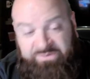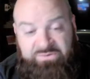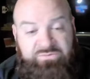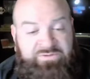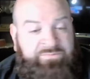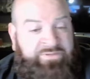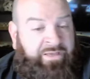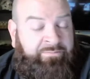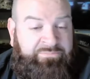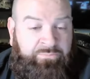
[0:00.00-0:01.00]
what to do
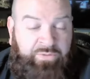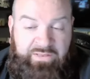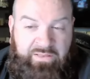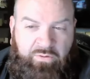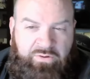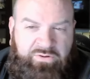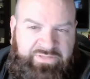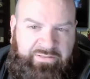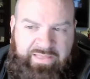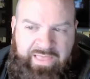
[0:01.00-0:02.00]
sometimes, but they don't
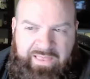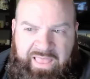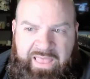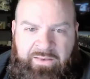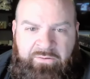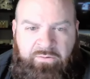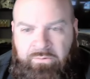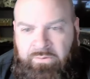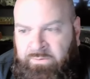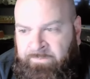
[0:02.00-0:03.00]
understand. They can't
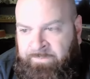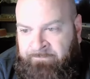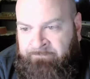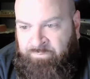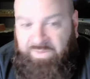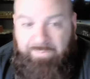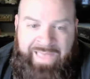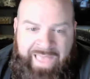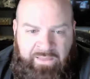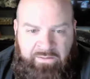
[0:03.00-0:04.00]
handle the
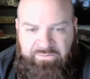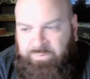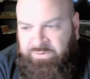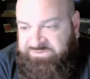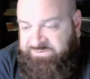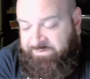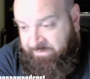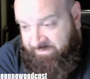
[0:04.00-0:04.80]
banging, the pushing.